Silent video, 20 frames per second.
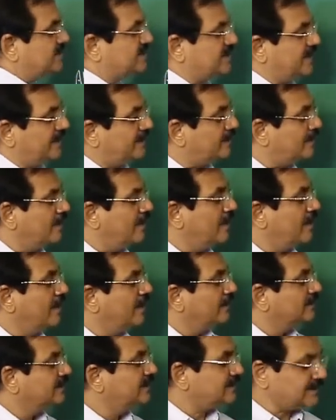state,
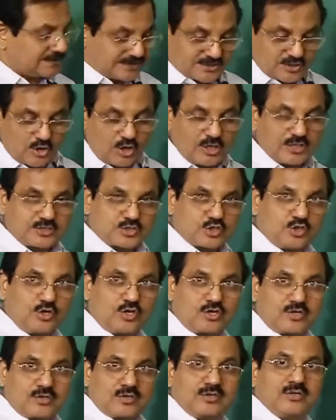this is also
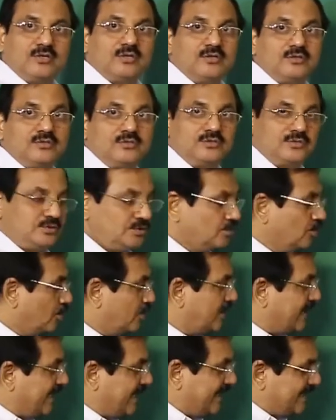
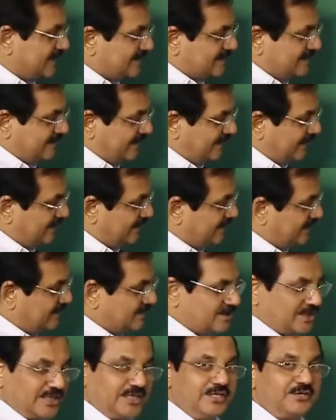known as the
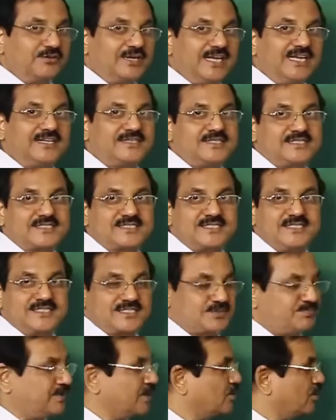internuclear
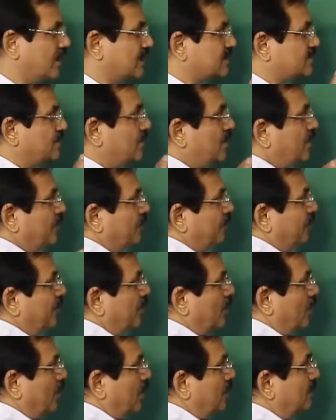distance, because we
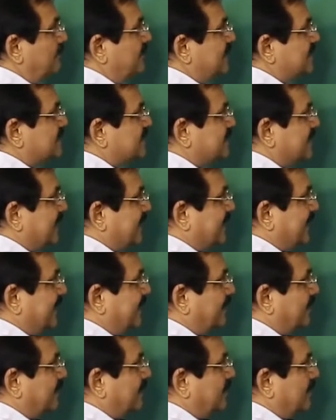always
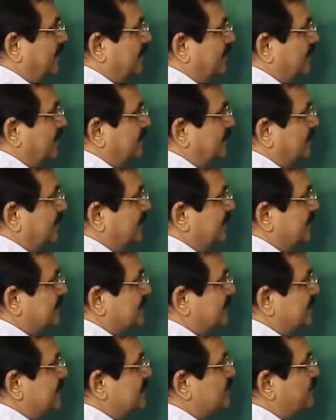taking the
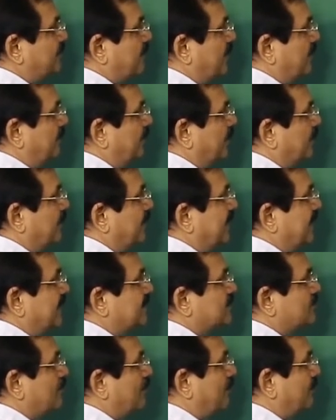distance from
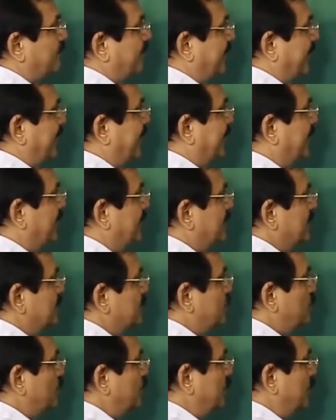nucleus of A
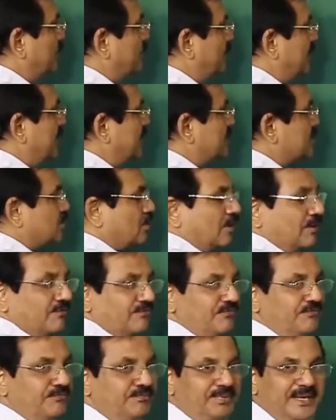to nucleus
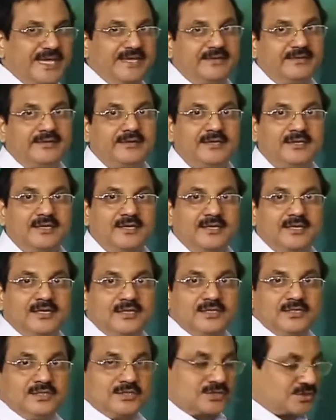of B.
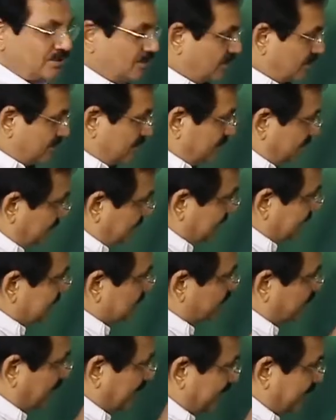So, this
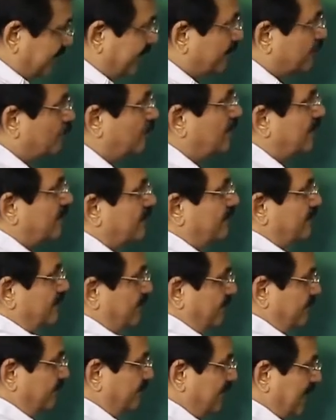particular
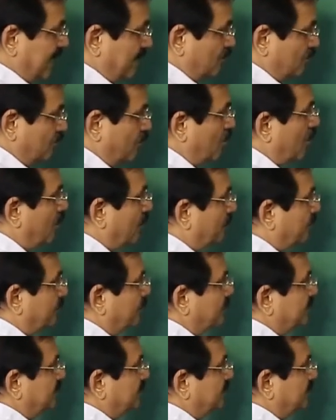value of